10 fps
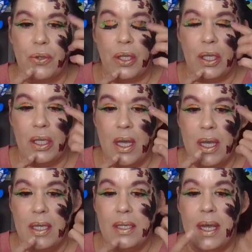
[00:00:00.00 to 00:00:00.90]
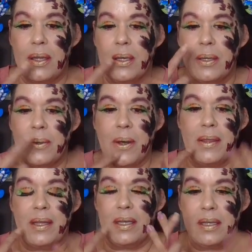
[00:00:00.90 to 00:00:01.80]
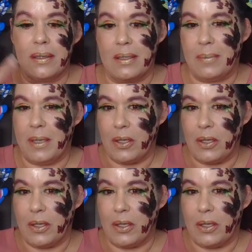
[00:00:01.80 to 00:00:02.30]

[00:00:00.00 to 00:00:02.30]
yellow and then a little bit of green